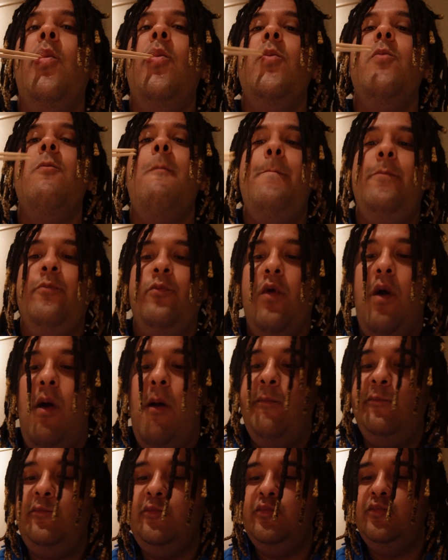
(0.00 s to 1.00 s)
again with a
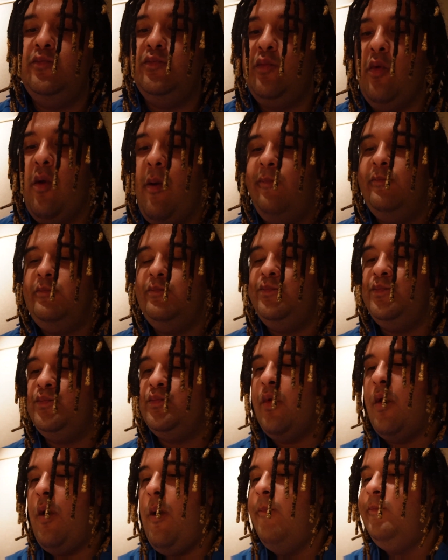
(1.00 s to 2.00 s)
bit of
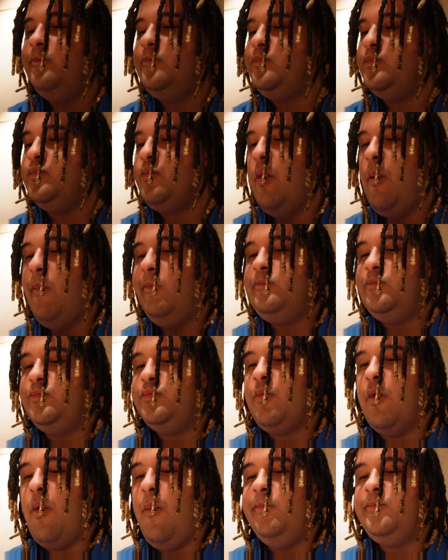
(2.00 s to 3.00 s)
ginger. That
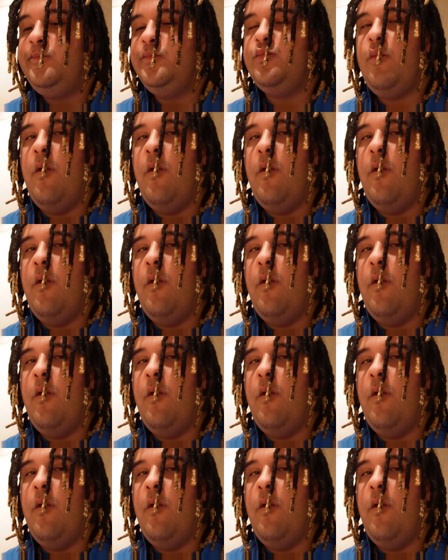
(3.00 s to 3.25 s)
ginger in